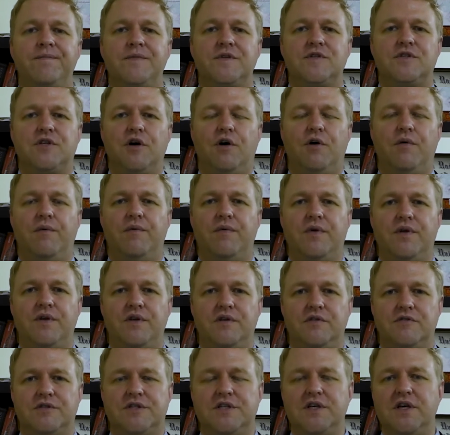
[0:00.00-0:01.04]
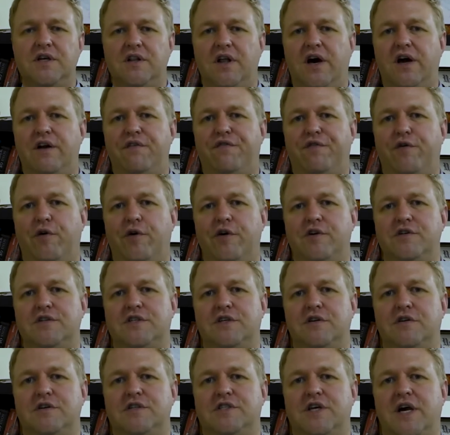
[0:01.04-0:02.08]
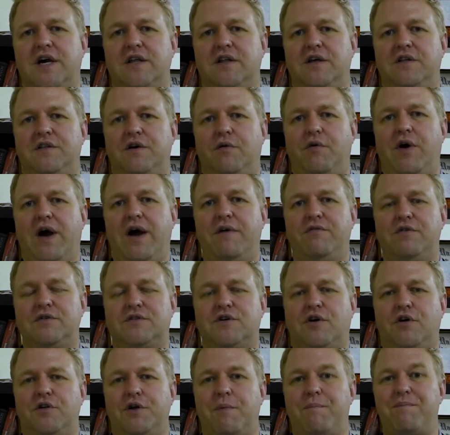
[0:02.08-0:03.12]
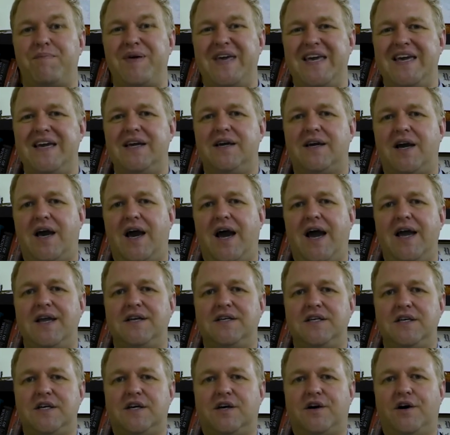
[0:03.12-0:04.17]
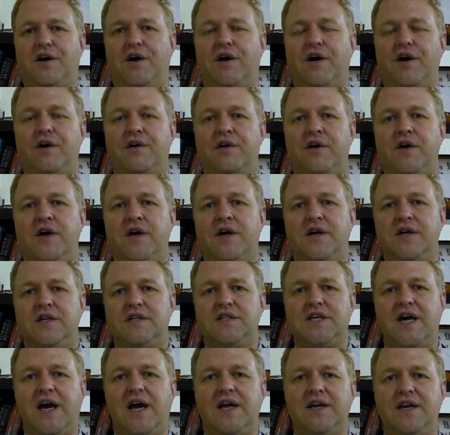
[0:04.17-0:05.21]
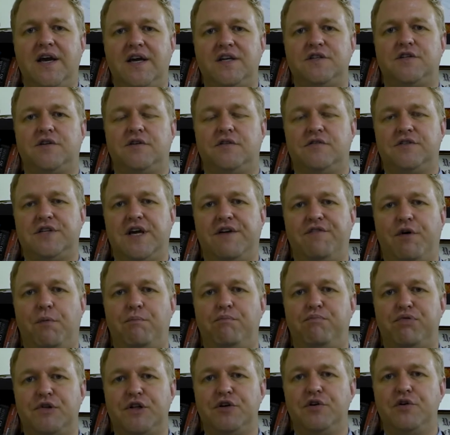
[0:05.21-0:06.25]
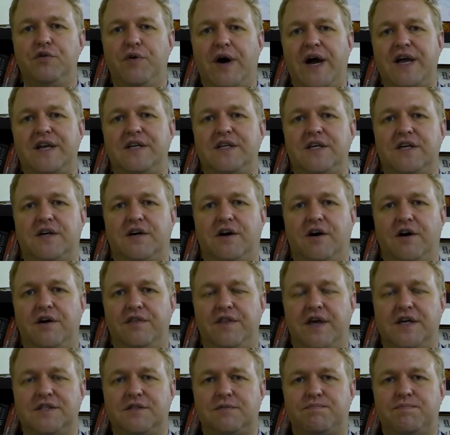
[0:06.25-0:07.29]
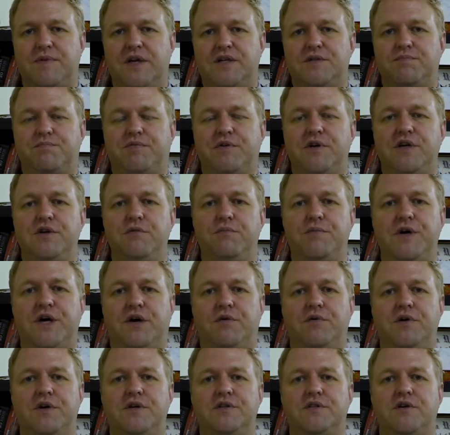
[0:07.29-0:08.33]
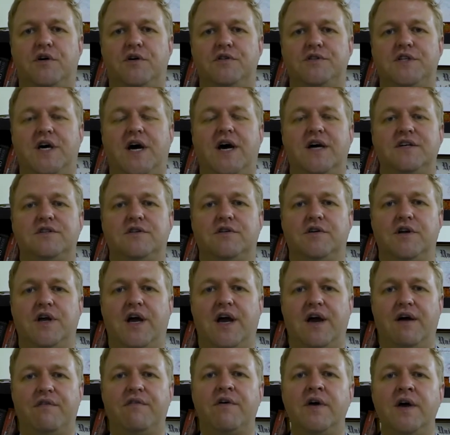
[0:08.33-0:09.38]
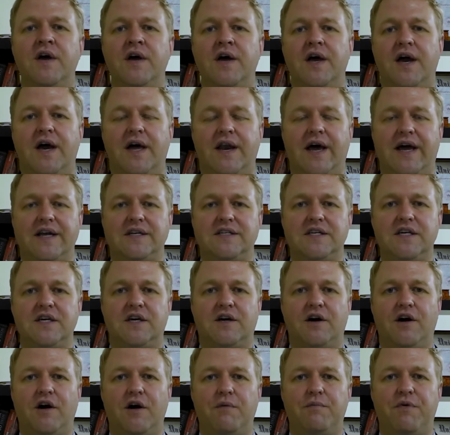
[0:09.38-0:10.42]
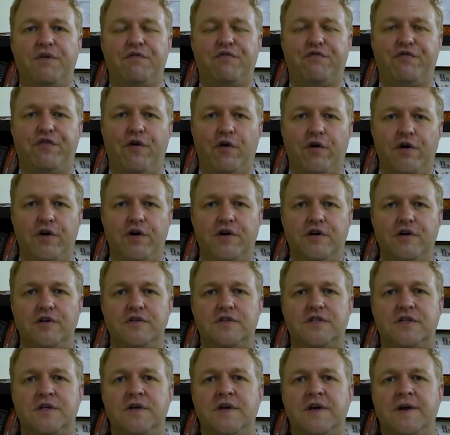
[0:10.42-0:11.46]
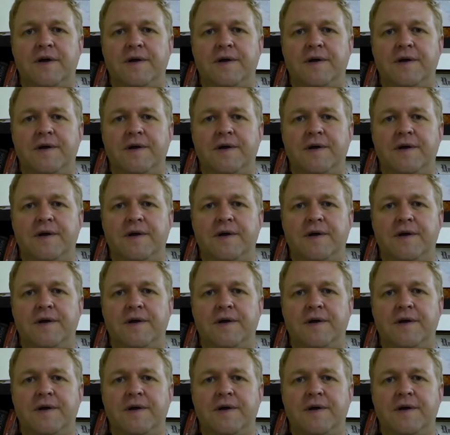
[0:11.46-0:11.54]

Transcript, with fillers: So you'll see a lot of foreigners here in Thailand that will have what's called a pink ID card. Thai nationals have a blue ID card, and that's pretty ubiquitous. All Thais are going to have an ID card, but foreigners